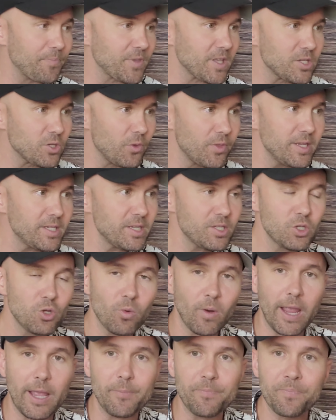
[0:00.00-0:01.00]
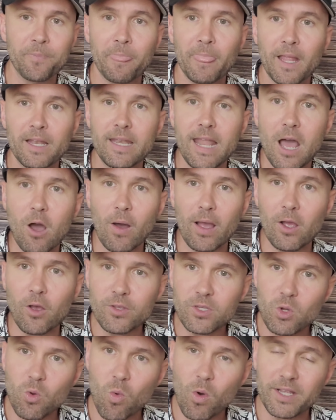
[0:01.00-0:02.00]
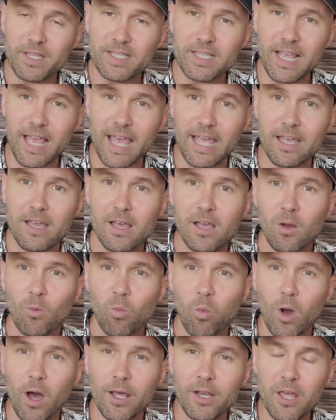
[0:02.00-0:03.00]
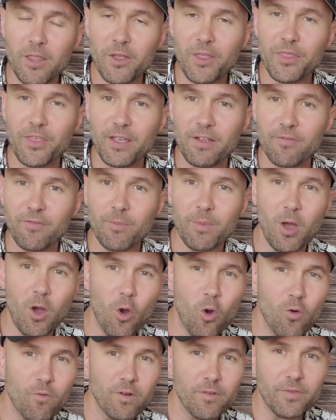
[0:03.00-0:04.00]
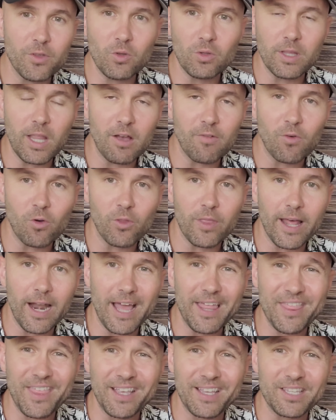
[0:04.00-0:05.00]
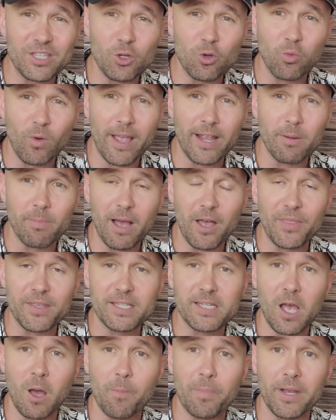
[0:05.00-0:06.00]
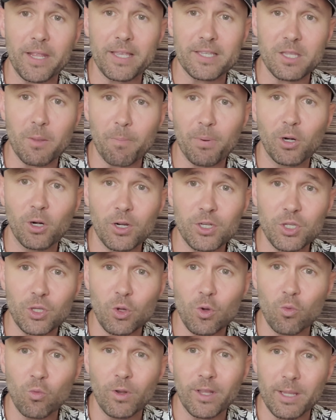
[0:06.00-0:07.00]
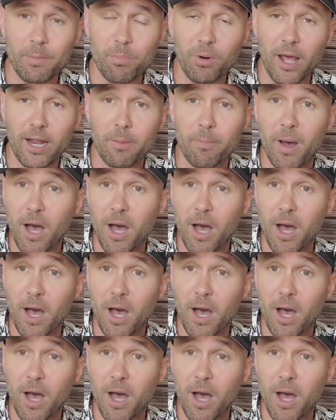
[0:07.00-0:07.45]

So this is great. Now, I also want to say another thing from the overview level that I think is great about this company is the person who really brought it